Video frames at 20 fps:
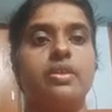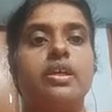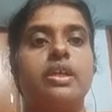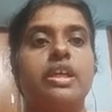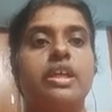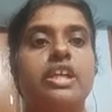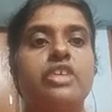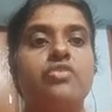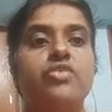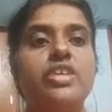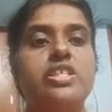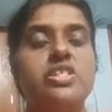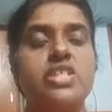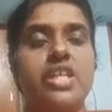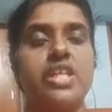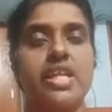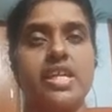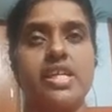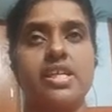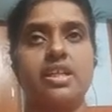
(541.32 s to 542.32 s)
It will
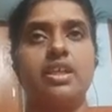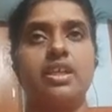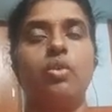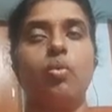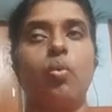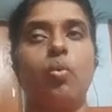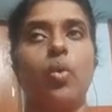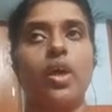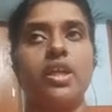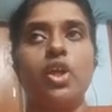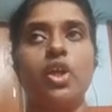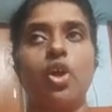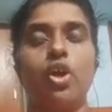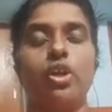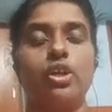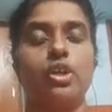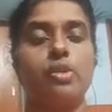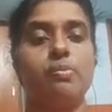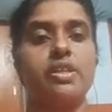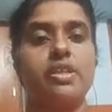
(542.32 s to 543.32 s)
take 1
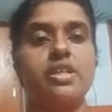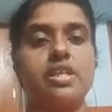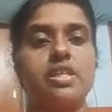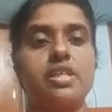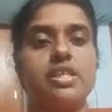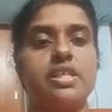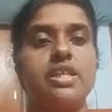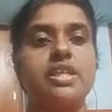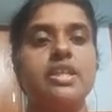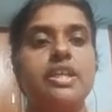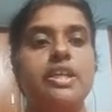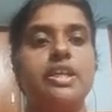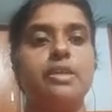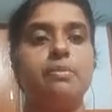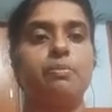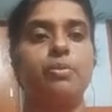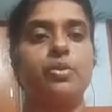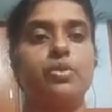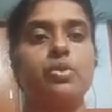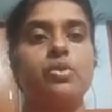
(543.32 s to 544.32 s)
argument as an
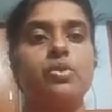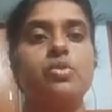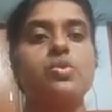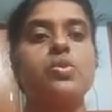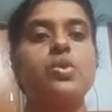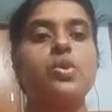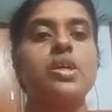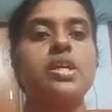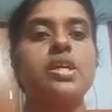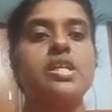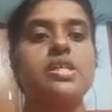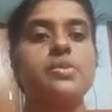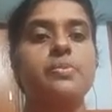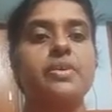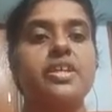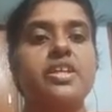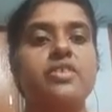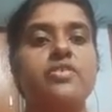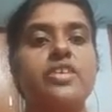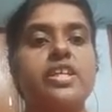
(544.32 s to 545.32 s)
input. So, as
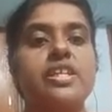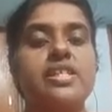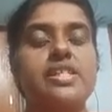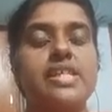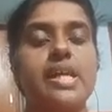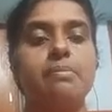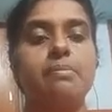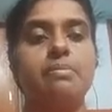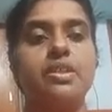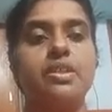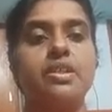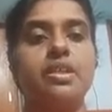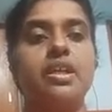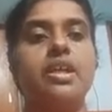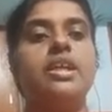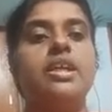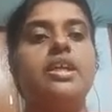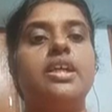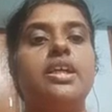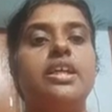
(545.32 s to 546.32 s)
per our example,
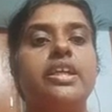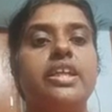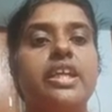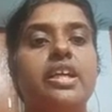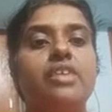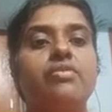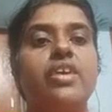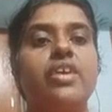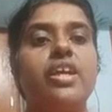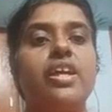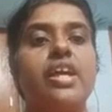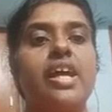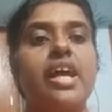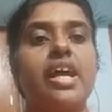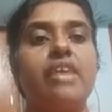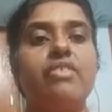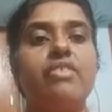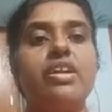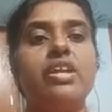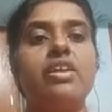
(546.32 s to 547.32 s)
here we are
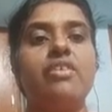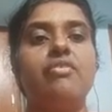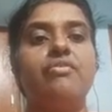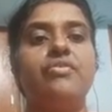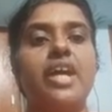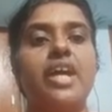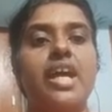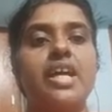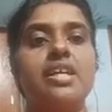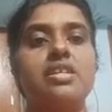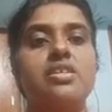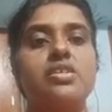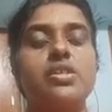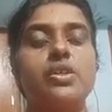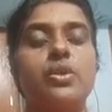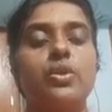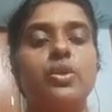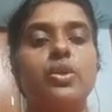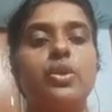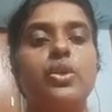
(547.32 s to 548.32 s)
having var is
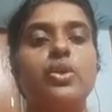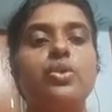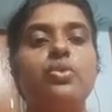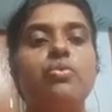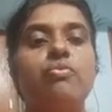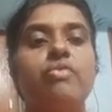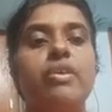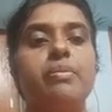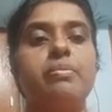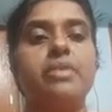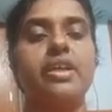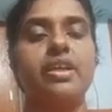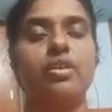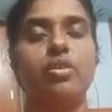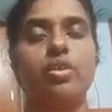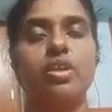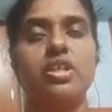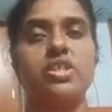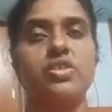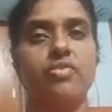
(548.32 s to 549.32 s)
equal to web
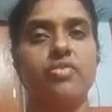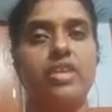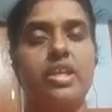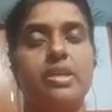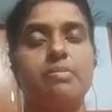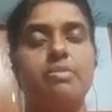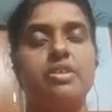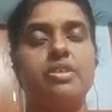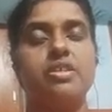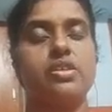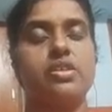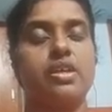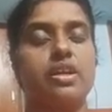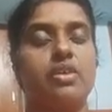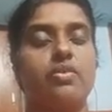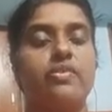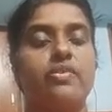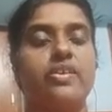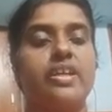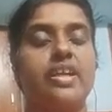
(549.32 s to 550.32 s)
technology, variable is
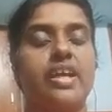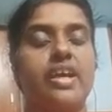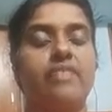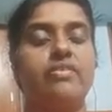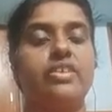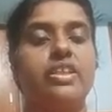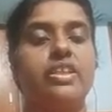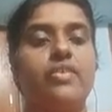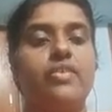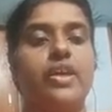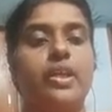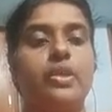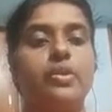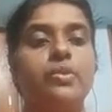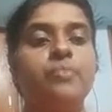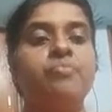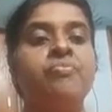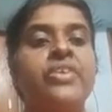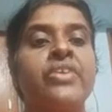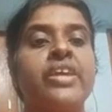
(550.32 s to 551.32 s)
having the
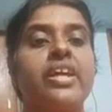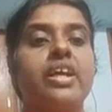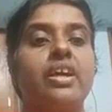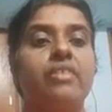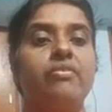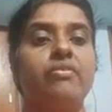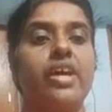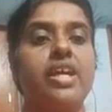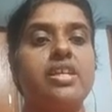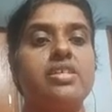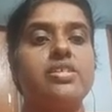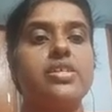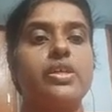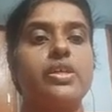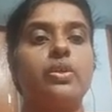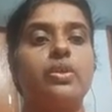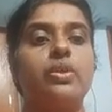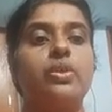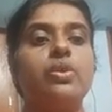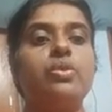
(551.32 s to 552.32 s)
value var is
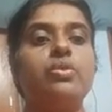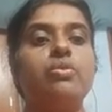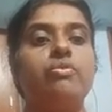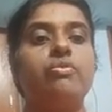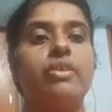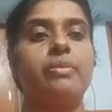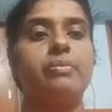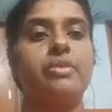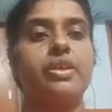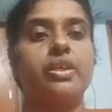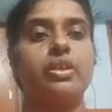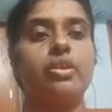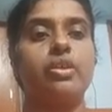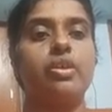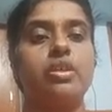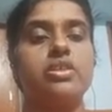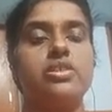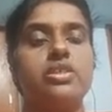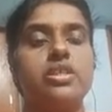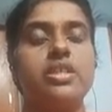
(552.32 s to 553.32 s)
equal to web
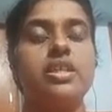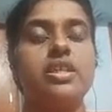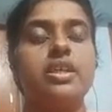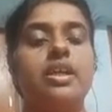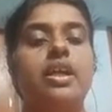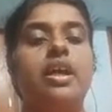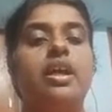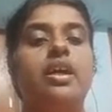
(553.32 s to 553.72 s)
technology.